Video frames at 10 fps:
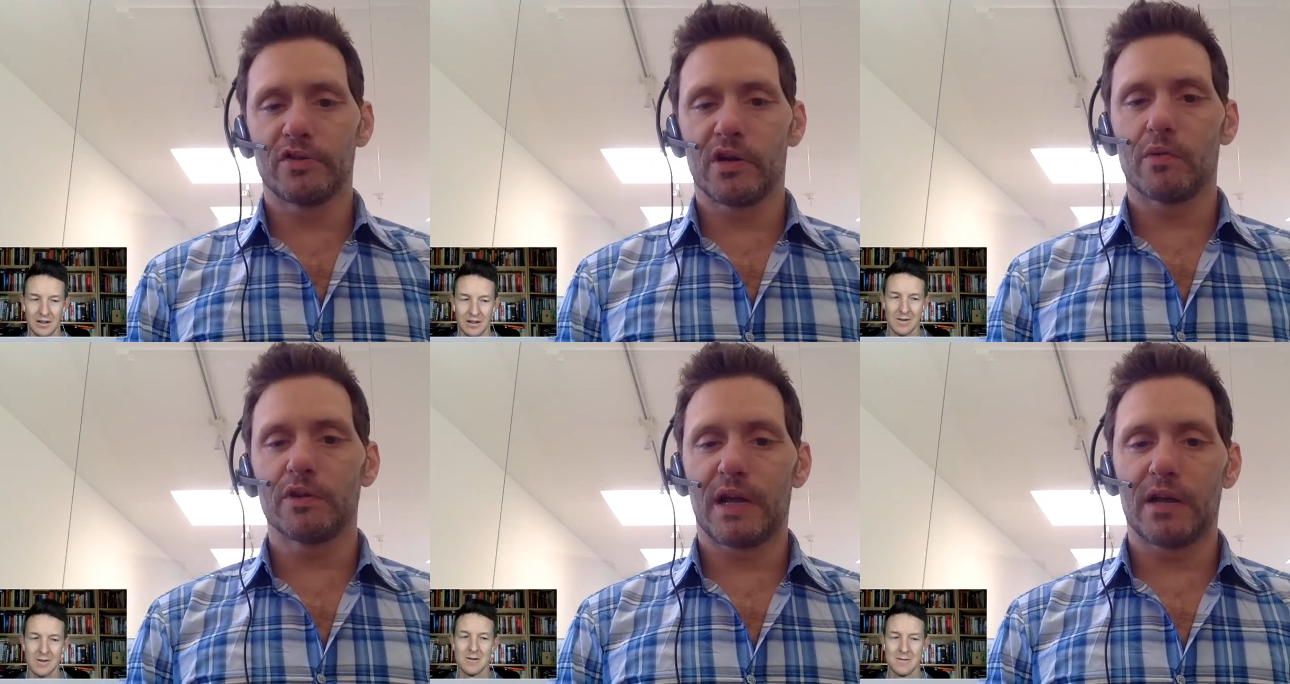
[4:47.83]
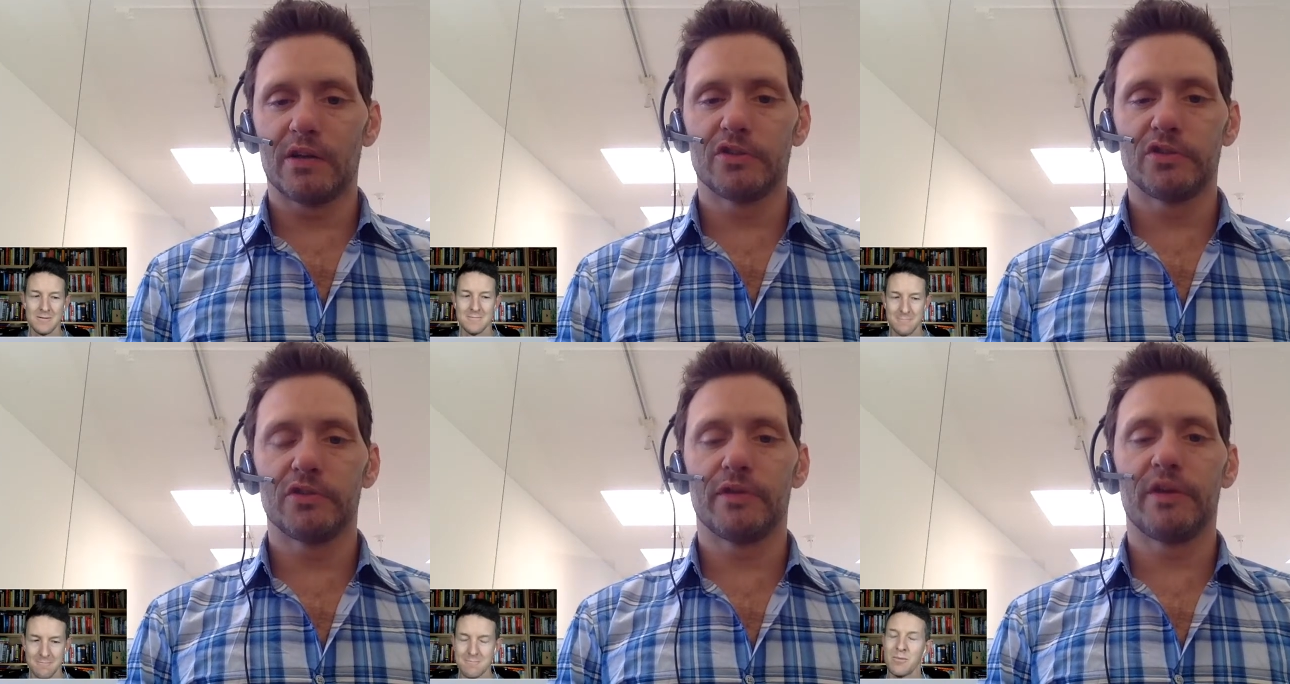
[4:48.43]
Speaker 1: stuck? What
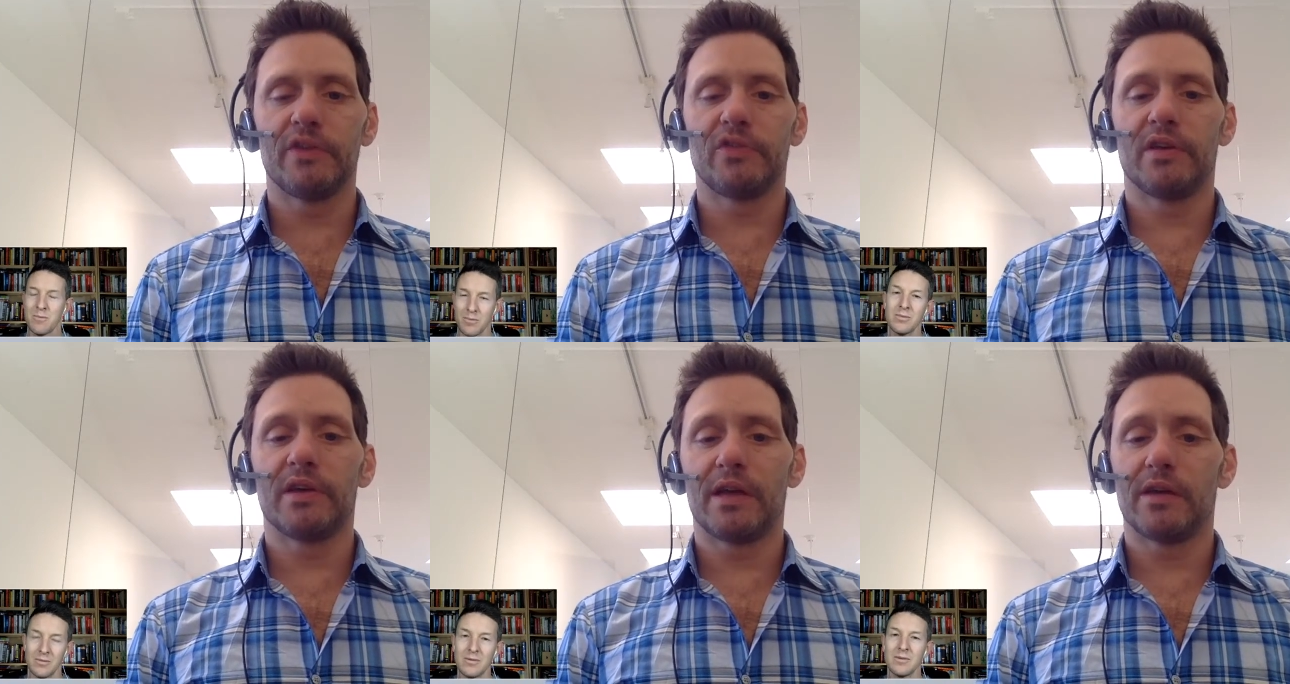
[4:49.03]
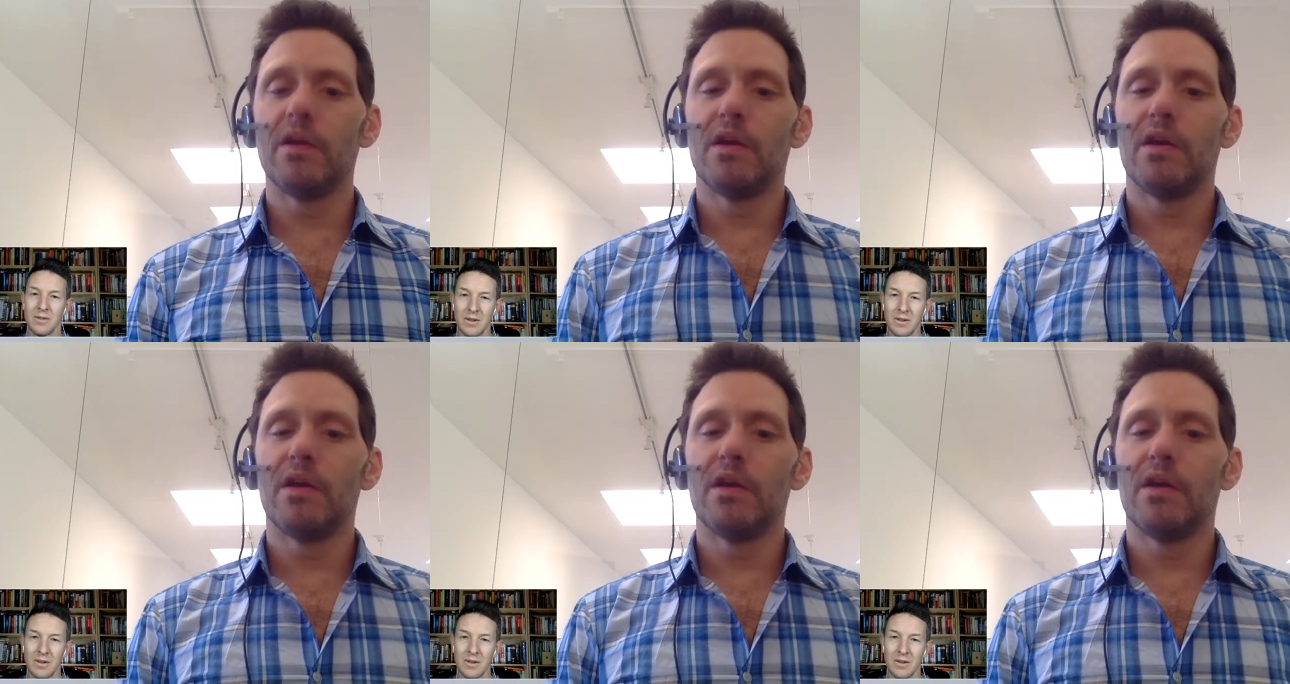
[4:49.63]
challenges are you facing? And